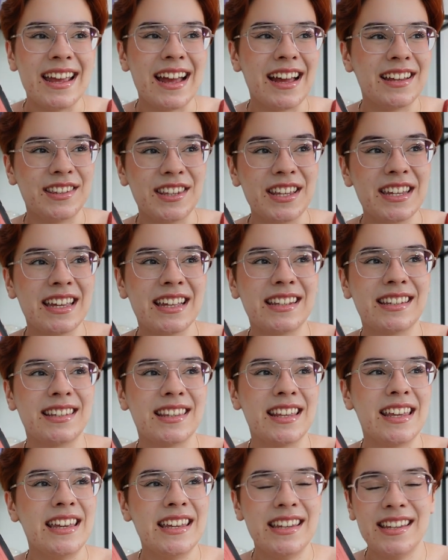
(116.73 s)
I think it's
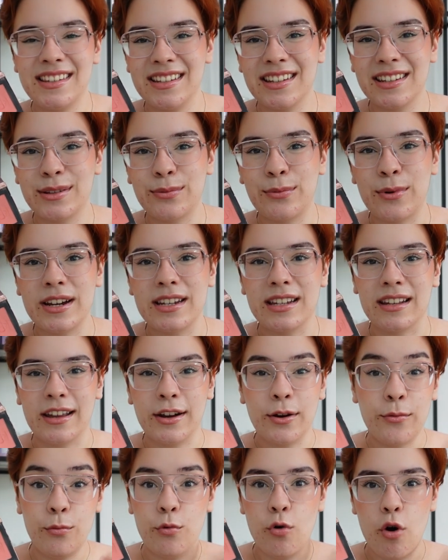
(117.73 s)
the easiest way to
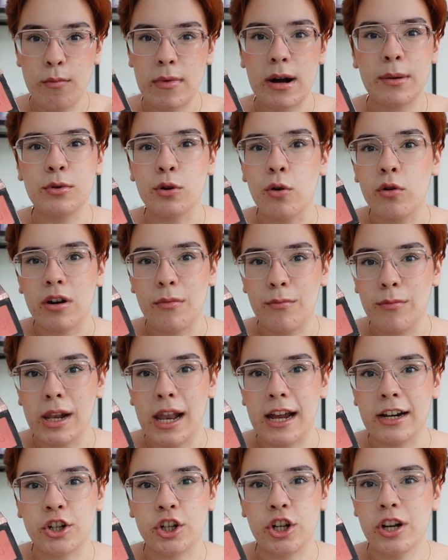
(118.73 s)
like warm up your
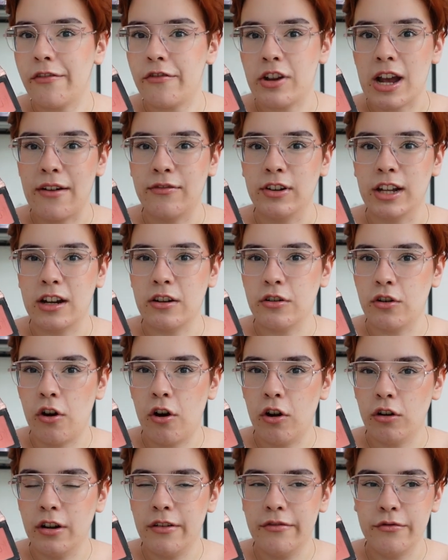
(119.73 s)
complexion if you have like an
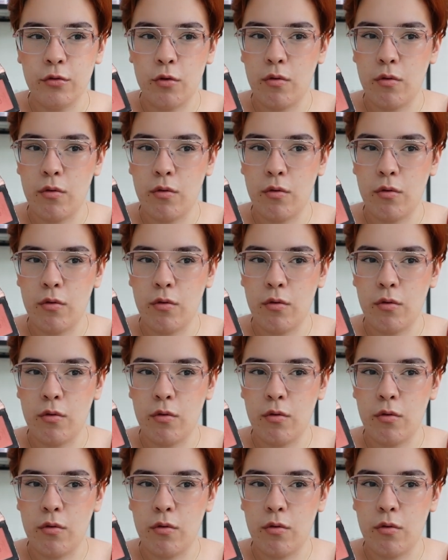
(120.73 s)
olive